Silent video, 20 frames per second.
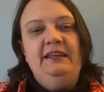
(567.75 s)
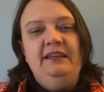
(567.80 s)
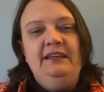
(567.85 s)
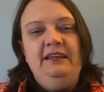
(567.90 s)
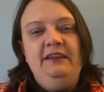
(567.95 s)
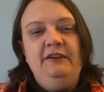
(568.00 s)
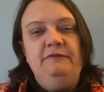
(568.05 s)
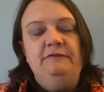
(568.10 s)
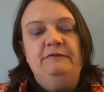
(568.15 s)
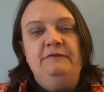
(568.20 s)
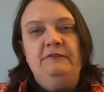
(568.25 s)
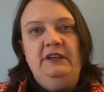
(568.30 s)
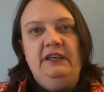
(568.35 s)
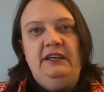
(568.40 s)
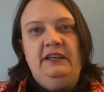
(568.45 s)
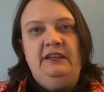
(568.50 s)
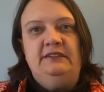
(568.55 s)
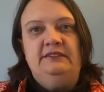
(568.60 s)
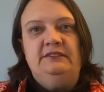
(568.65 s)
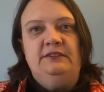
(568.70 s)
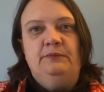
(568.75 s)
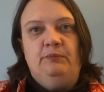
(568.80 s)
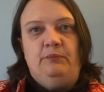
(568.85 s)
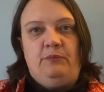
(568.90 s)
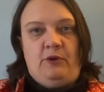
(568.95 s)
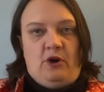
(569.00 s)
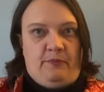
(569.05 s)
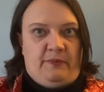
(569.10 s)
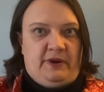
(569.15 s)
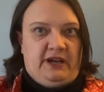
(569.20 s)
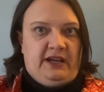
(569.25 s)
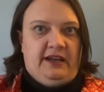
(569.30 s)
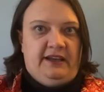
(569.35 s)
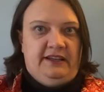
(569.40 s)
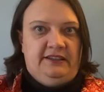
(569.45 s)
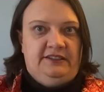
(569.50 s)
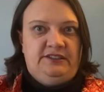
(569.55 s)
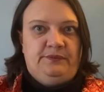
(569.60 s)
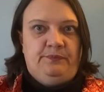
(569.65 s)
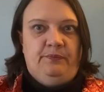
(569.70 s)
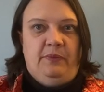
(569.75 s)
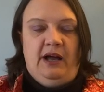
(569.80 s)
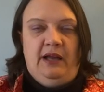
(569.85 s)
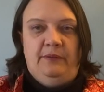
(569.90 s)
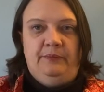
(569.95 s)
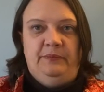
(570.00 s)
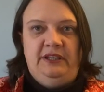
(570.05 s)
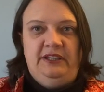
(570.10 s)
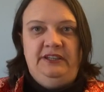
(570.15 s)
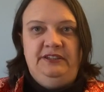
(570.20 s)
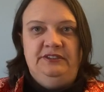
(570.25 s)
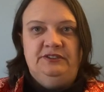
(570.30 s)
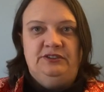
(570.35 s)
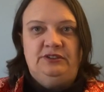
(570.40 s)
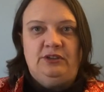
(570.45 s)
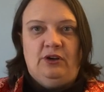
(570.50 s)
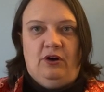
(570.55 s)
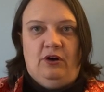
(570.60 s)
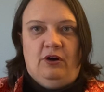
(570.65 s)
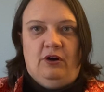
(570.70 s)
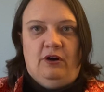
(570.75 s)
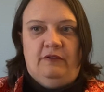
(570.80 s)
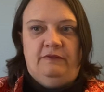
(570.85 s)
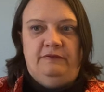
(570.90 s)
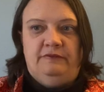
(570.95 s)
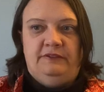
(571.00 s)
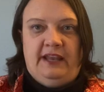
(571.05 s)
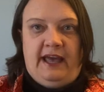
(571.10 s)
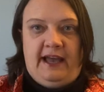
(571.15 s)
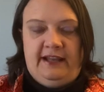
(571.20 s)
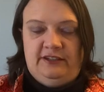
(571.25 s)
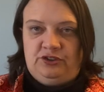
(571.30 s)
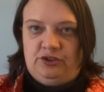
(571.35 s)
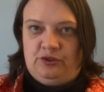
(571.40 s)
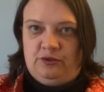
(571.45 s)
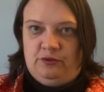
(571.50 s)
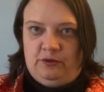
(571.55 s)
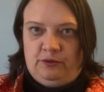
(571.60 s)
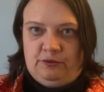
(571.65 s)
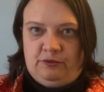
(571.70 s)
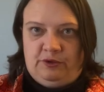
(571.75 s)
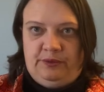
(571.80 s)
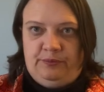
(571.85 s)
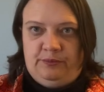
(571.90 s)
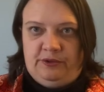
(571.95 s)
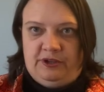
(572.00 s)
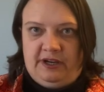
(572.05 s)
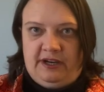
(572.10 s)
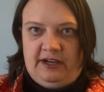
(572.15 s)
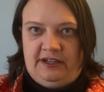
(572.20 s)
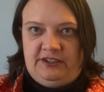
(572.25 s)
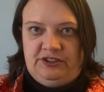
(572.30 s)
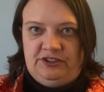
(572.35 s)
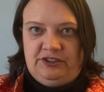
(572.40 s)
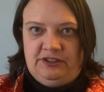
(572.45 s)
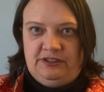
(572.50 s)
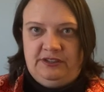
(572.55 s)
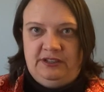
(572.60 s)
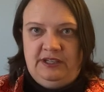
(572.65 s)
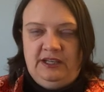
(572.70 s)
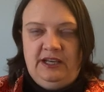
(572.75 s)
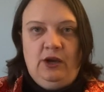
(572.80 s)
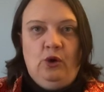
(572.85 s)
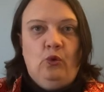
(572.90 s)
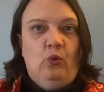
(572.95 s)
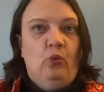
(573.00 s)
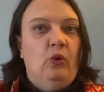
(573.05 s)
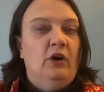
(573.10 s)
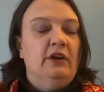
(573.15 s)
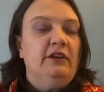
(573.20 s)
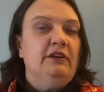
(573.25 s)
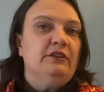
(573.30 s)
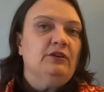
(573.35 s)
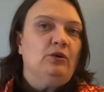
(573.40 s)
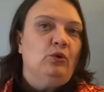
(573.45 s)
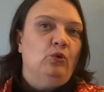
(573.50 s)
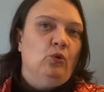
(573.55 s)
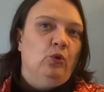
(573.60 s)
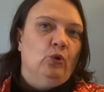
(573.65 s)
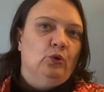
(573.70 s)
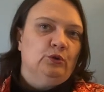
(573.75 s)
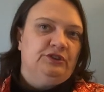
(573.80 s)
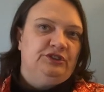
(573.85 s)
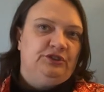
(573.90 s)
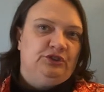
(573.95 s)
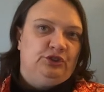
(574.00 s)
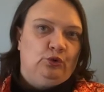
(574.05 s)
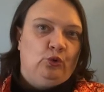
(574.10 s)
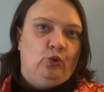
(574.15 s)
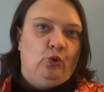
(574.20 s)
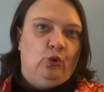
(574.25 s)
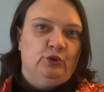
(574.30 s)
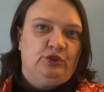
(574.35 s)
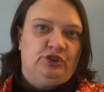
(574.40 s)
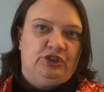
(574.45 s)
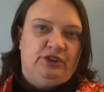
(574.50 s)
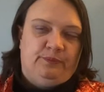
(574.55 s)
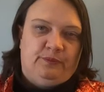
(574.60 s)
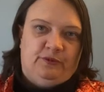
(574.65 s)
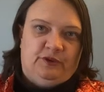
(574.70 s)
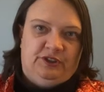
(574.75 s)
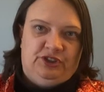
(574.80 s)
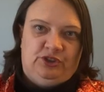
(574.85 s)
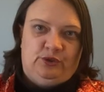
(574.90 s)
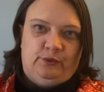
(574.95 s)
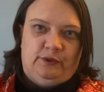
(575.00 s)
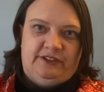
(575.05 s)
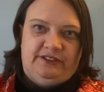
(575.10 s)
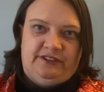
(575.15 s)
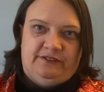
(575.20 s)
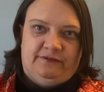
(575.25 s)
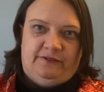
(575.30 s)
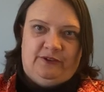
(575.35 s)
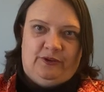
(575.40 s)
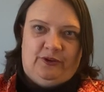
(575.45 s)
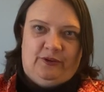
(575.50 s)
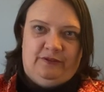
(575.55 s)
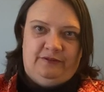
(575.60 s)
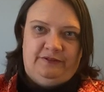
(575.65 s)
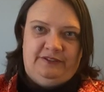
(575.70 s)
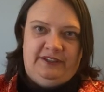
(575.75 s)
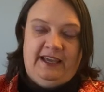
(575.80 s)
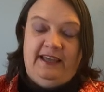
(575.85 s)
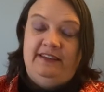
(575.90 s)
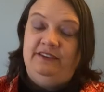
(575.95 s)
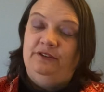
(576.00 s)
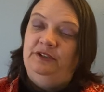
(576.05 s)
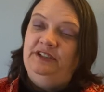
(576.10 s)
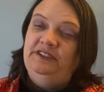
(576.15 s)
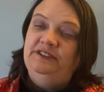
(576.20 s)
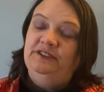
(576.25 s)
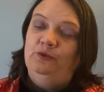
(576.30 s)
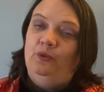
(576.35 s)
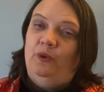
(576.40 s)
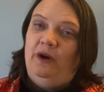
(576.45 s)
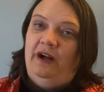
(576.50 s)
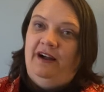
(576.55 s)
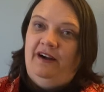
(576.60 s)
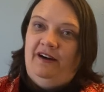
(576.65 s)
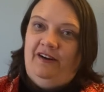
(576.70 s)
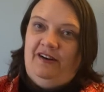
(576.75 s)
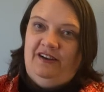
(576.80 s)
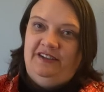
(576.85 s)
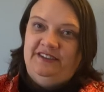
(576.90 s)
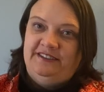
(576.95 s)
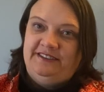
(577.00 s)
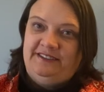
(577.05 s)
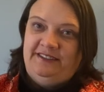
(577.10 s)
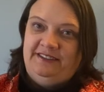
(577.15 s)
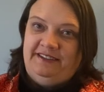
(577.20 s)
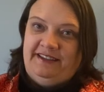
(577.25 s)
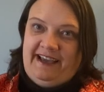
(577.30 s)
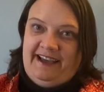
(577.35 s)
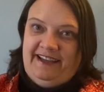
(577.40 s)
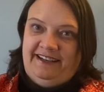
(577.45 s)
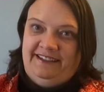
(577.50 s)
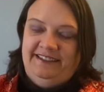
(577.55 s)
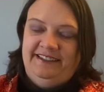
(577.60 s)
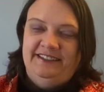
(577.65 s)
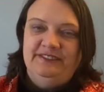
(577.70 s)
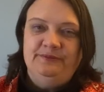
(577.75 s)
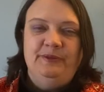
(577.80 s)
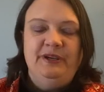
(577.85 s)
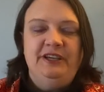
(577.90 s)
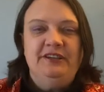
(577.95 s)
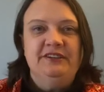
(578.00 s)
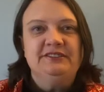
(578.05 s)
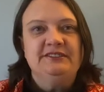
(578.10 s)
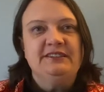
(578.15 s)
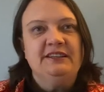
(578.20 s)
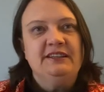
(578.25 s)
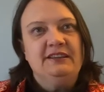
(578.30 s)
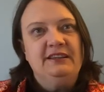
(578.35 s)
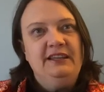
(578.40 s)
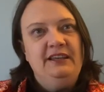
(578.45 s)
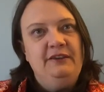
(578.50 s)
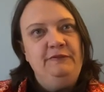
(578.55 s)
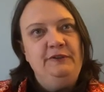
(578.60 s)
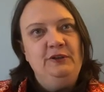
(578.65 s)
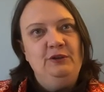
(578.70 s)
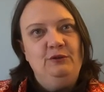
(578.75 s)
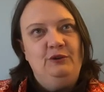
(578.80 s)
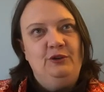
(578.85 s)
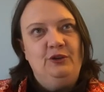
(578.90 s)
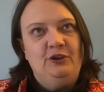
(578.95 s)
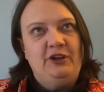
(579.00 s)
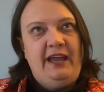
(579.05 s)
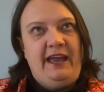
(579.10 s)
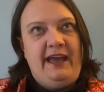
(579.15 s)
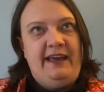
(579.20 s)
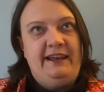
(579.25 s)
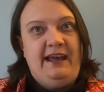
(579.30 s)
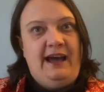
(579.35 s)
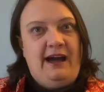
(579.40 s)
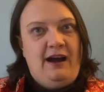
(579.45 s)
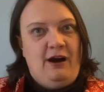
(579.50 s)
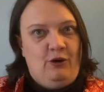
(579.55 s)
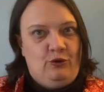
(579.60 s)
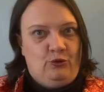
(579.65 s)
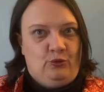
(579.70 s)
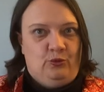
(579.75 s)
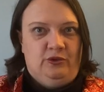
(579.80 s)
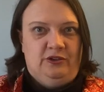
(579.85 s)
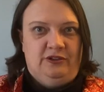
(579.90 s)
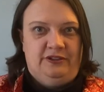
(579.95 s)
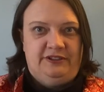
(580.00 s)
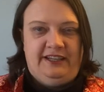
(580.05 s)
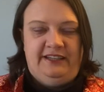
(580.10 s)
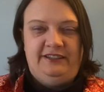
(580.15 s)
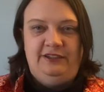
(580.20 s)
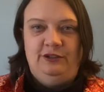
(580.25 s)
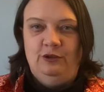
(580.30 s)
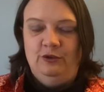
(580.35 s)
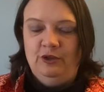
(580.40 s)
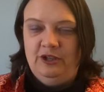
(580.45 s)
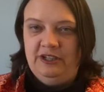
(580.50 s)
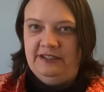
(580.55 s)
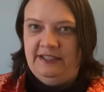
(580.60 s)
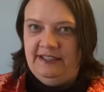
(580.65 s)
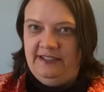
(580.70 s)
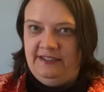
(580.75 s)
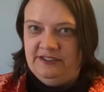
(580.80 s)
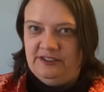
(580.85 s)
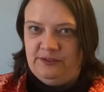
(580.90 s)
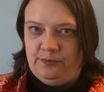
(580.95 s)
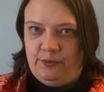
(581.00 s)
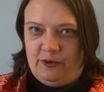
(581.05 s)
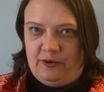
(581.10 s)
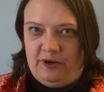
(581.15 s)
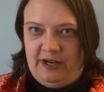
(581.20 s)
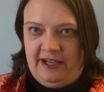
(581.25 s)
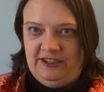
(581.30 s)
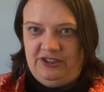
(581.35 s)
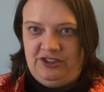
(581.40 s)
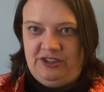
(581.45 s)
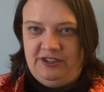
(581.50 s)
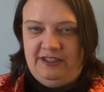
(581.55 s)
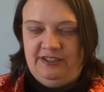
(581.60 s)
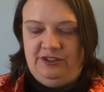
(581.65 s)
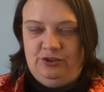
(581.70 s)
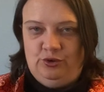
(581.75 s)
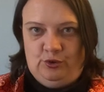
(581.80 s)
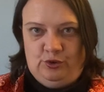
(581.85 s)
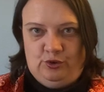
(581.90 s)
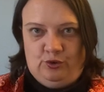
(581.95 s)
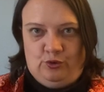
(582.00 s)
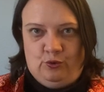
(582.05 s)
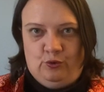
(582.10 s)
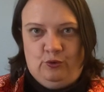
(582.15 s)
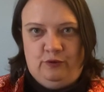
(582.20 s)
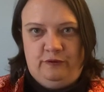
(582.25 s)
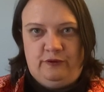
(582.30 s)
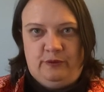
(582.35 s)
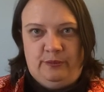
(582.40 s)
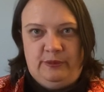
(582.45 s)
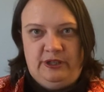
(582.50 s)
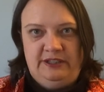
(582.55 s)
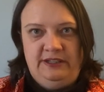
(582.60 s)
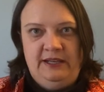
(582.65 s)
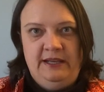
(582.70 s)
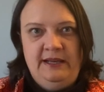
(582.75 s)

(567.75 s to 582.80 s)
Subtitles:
If it propagates by means of natural reproduction, what are the courtship rituals involved? And the reason why I ask that is because if you look at our world and you look at the inspiration that you can draw from it,